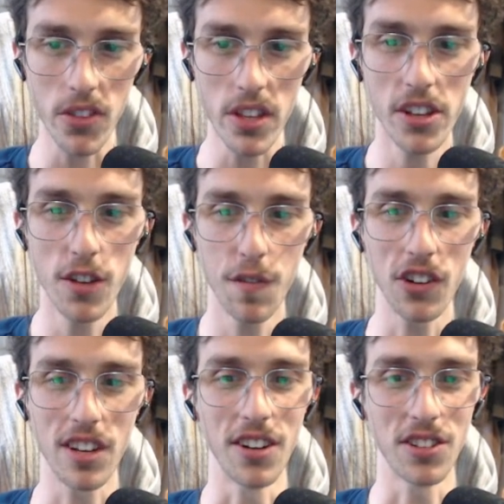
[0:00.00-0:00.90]
You feel
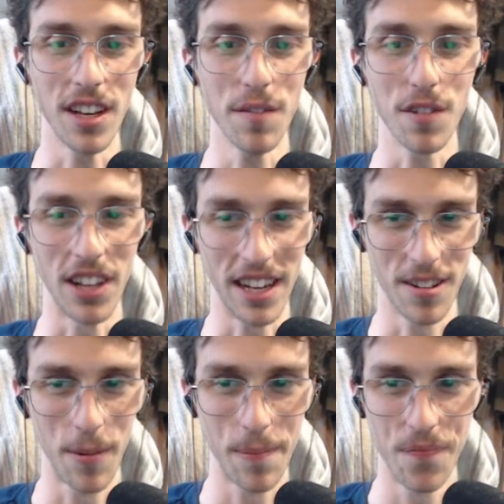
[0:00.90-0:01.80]
guilty for, like,
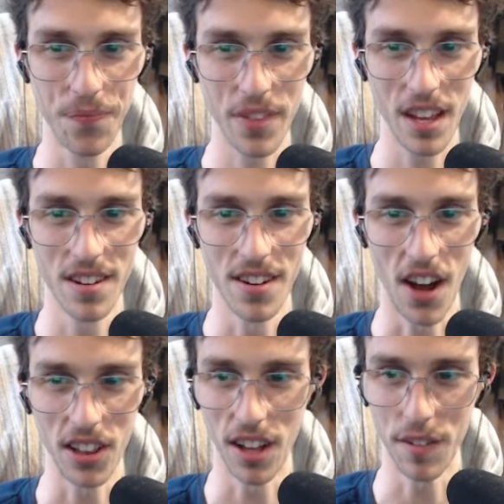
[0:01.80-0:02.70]

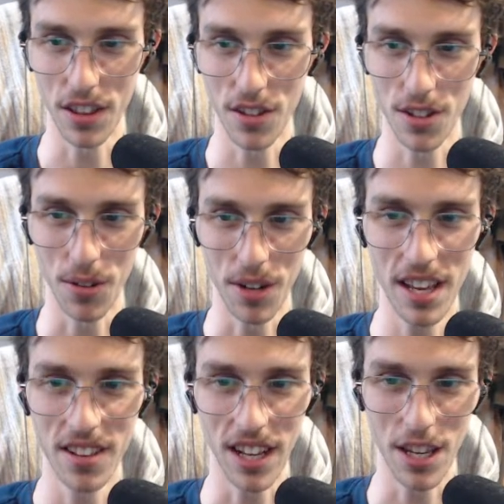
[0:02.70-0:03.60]
not loving the Sony,
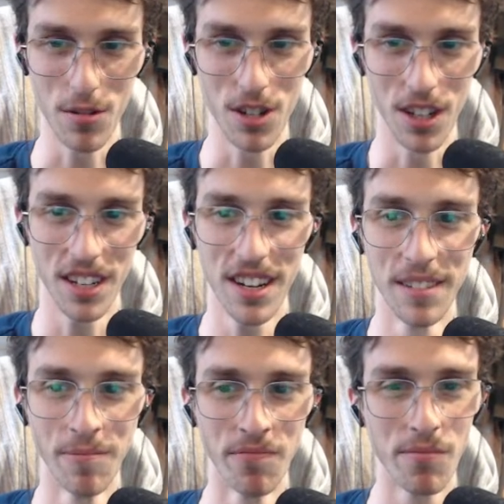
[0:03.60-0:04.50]
like you should.
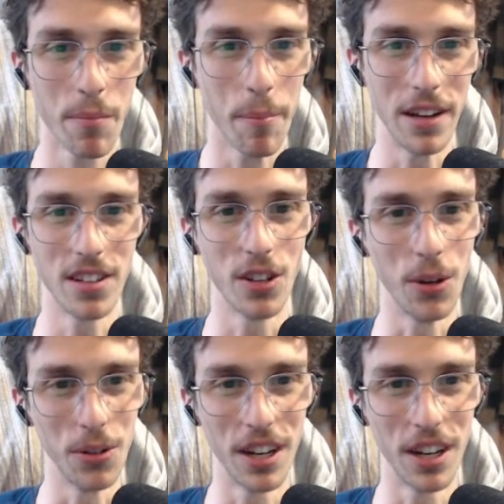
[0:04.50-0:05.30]
But dude.